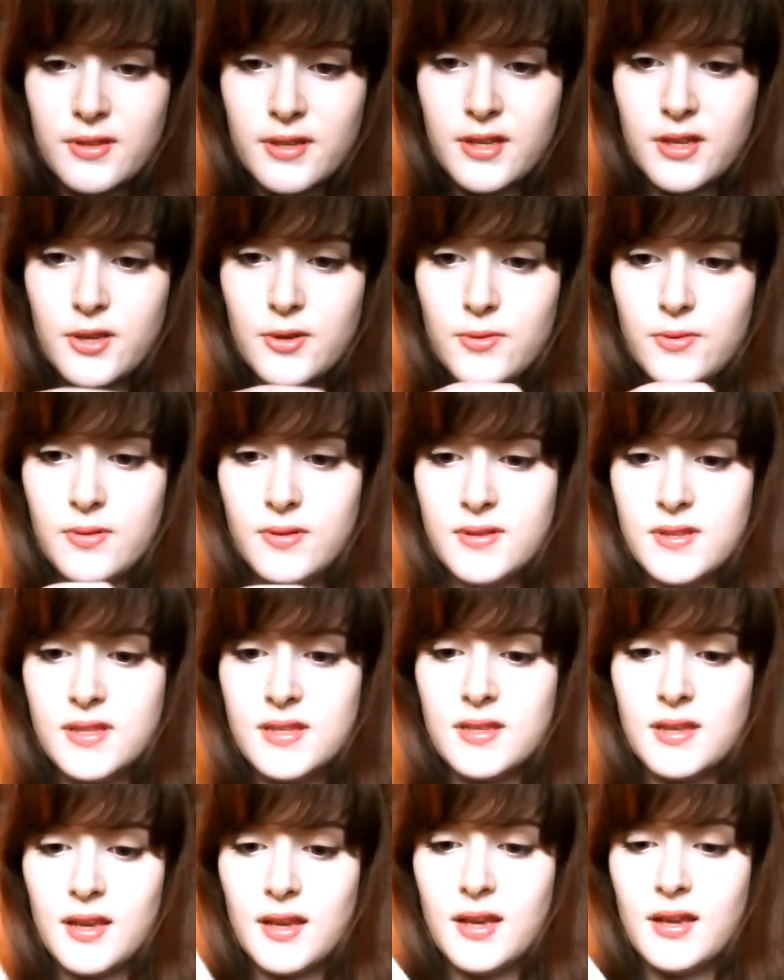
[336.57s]
really cute.
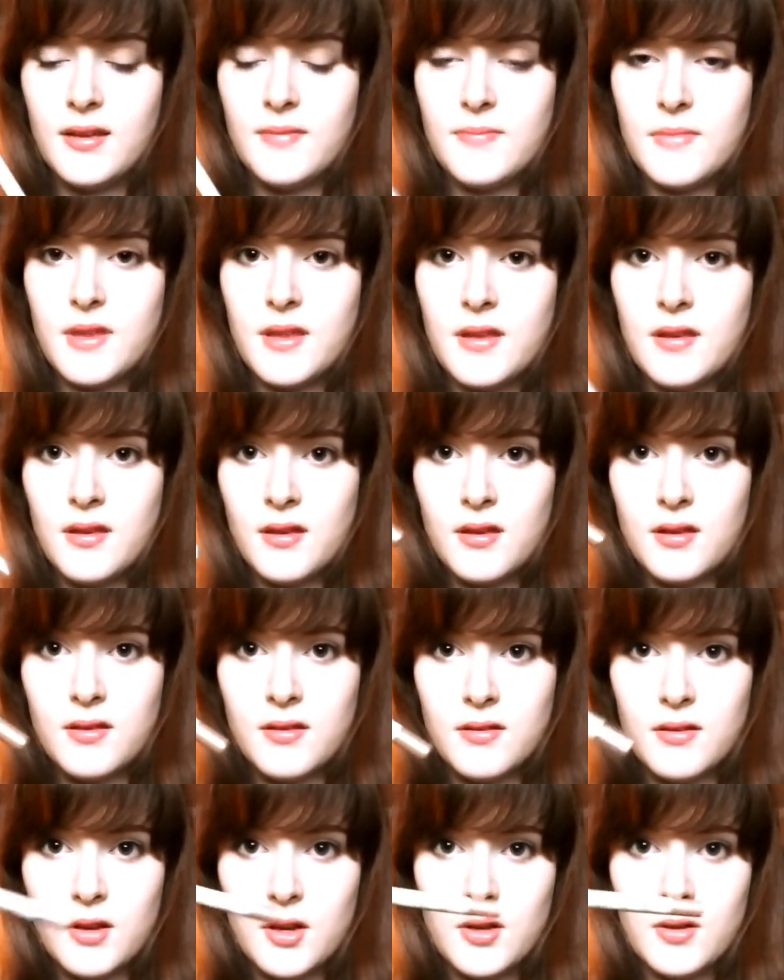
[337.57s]
It's like
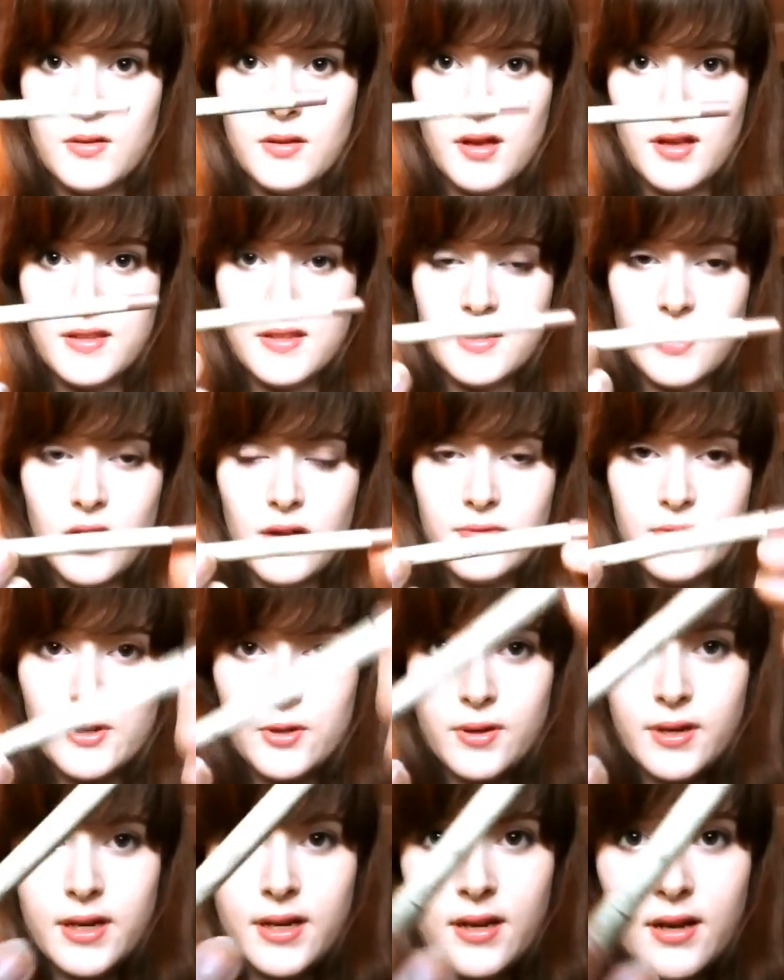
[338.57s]
a soft
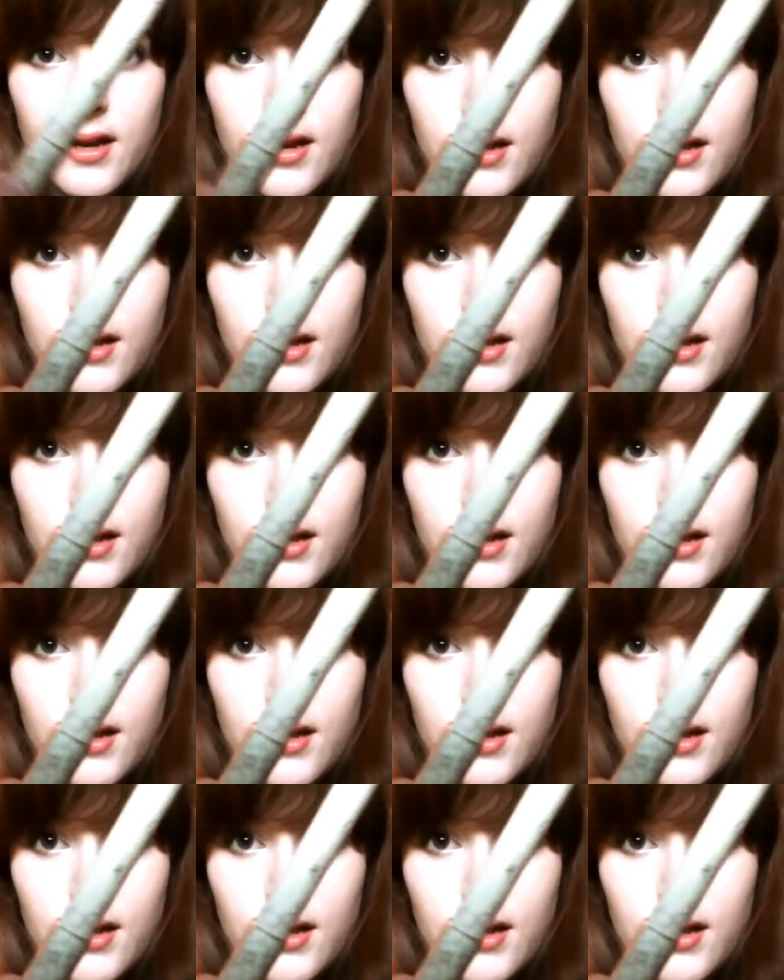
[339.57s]
green